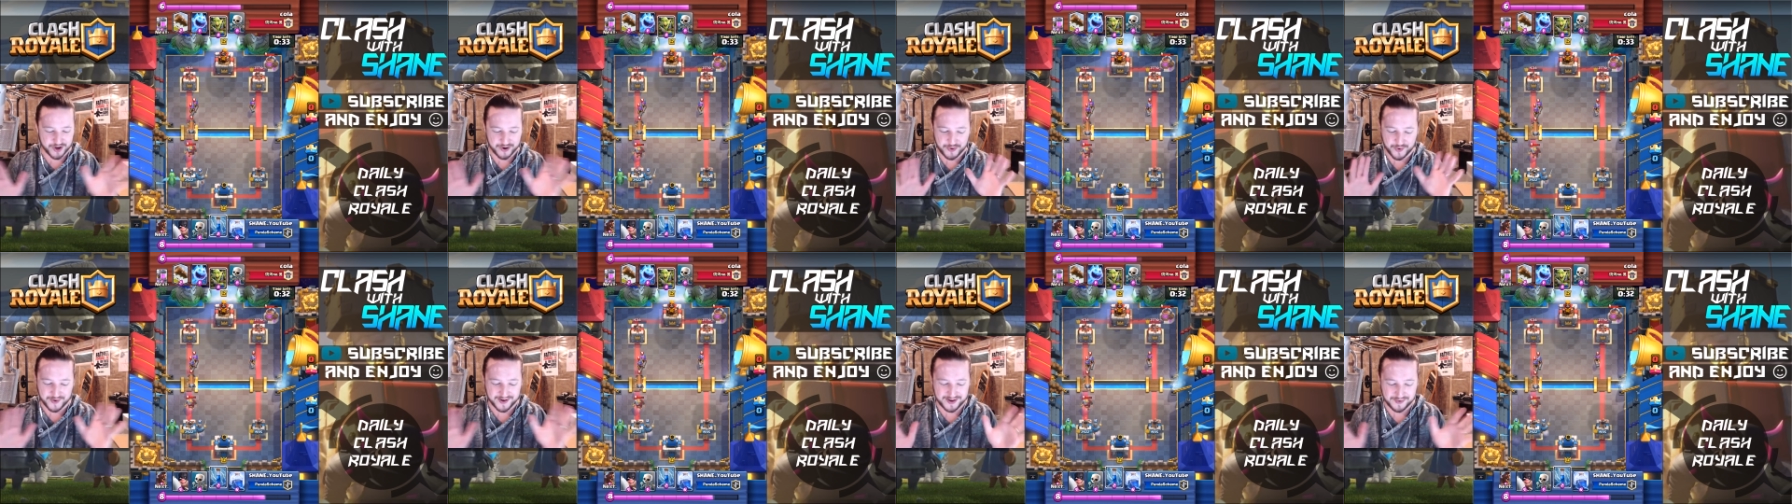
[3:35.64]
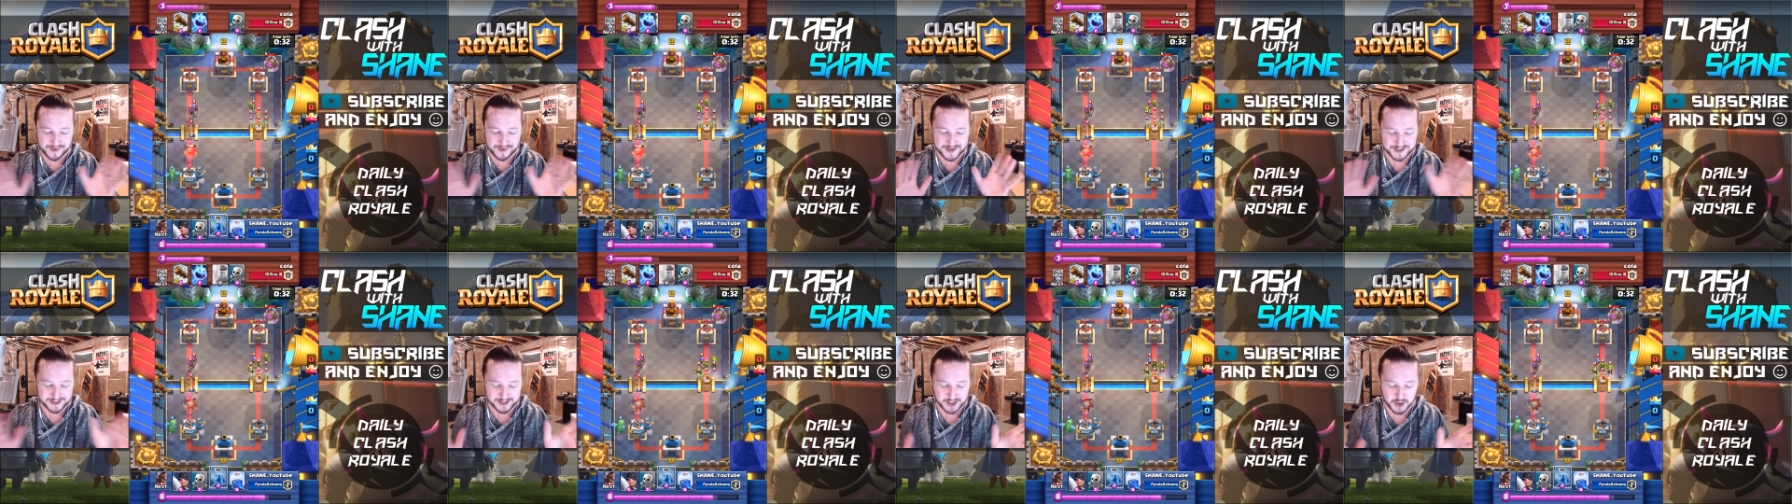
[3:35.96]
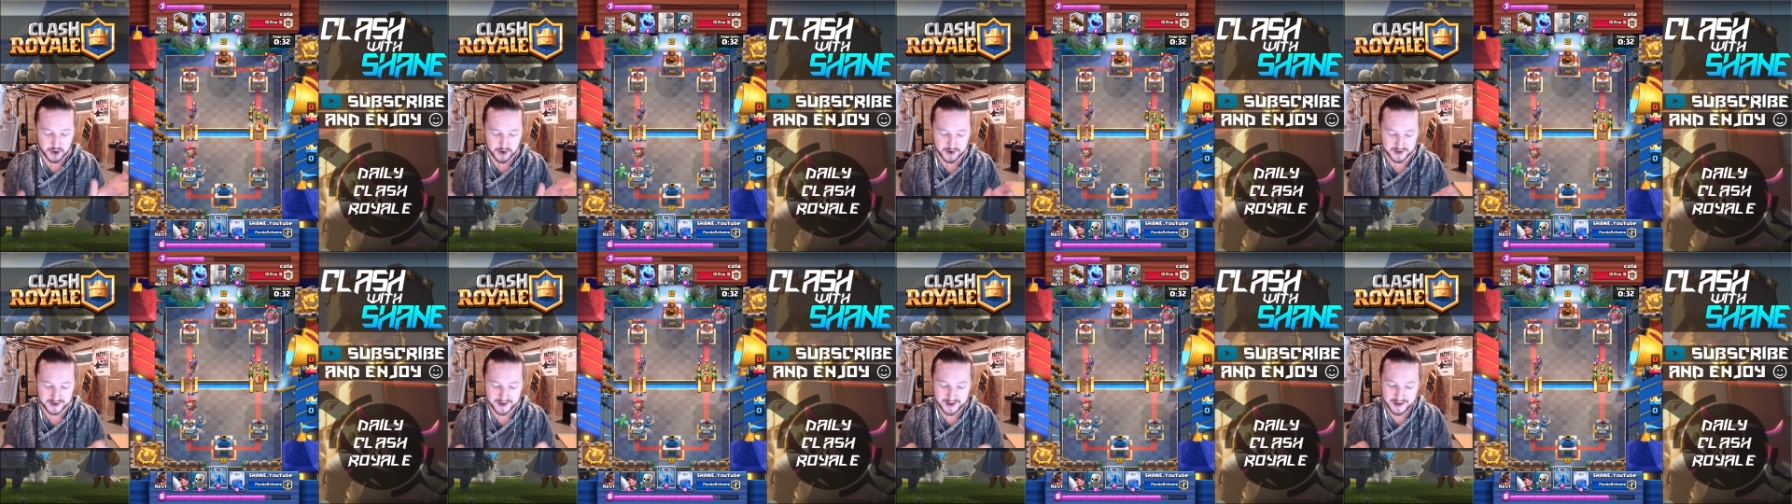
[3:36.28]
sure what I was
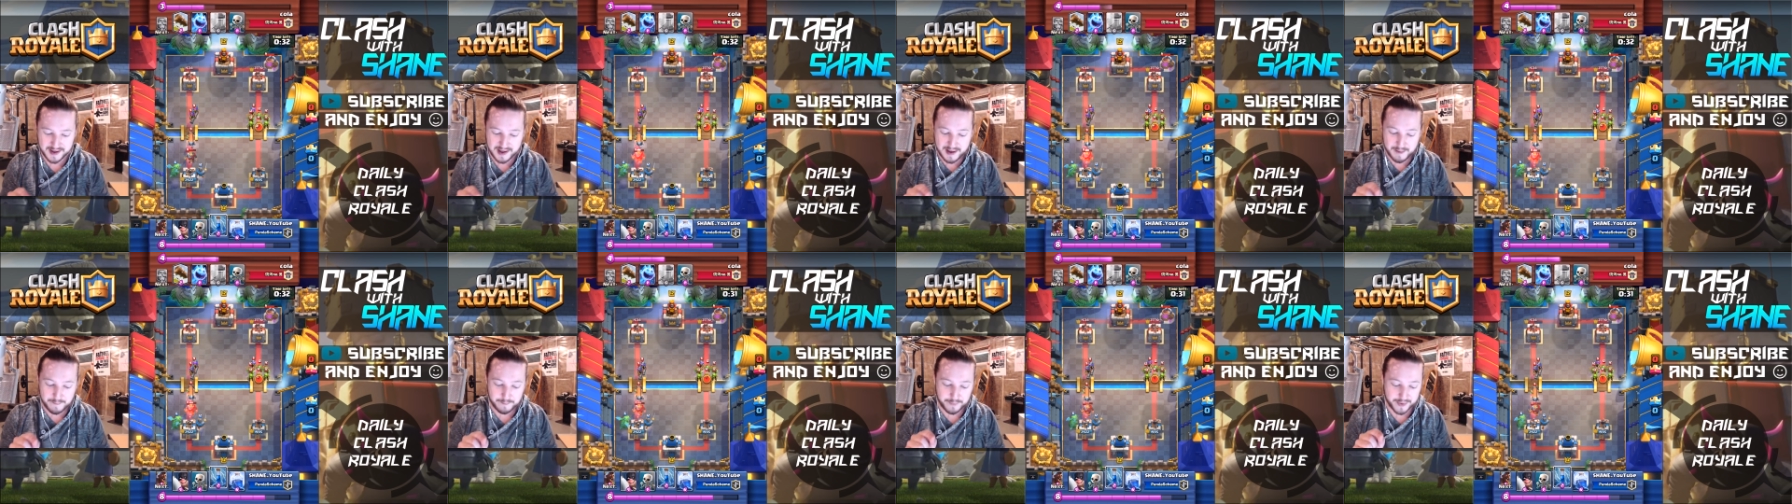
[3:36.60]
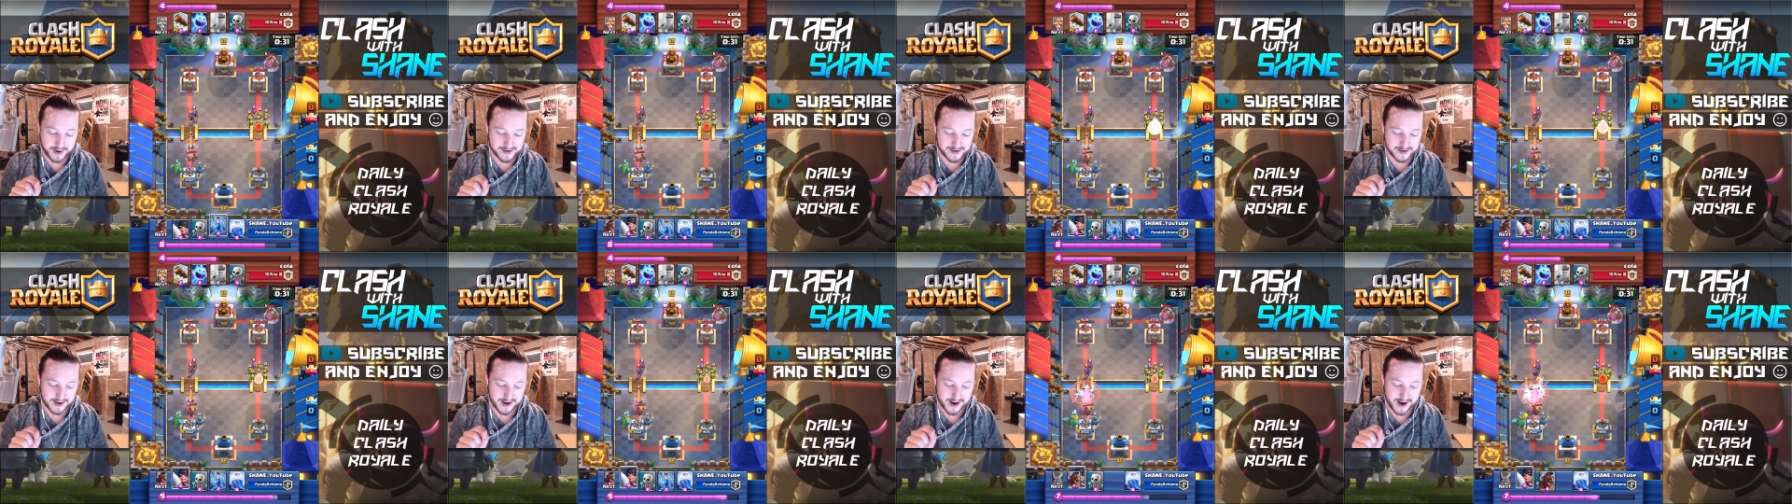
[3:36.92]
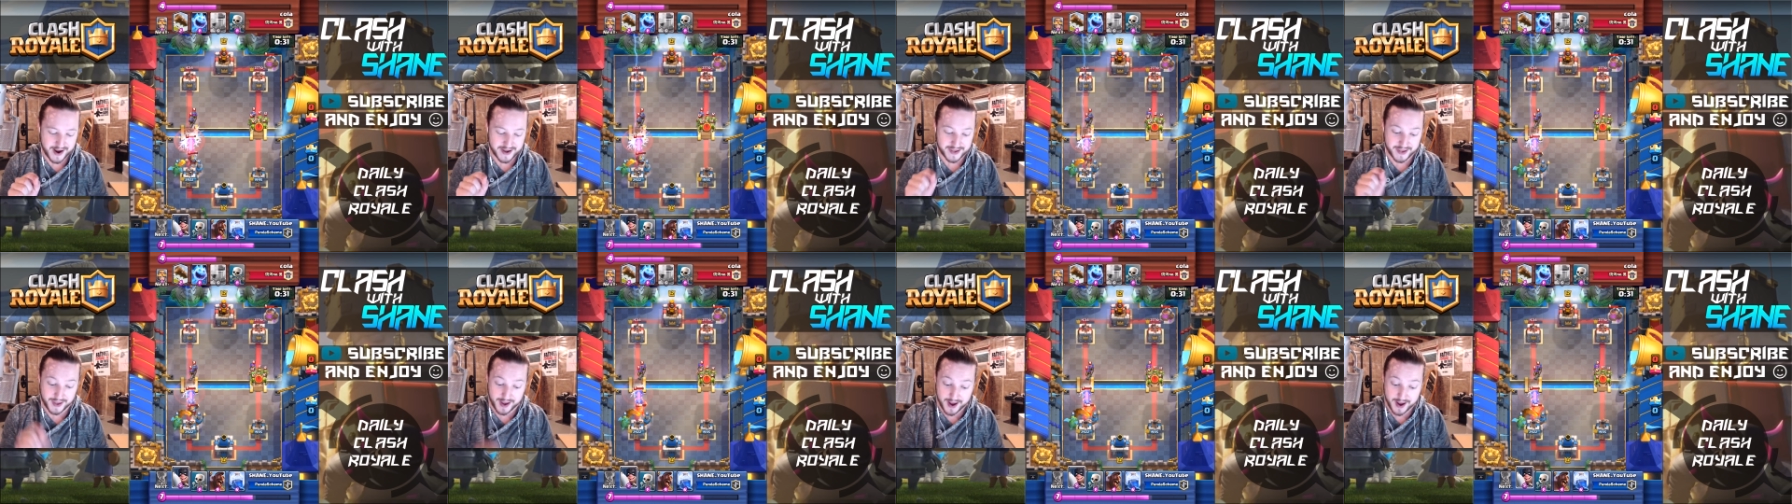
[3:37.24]
doing, but uh,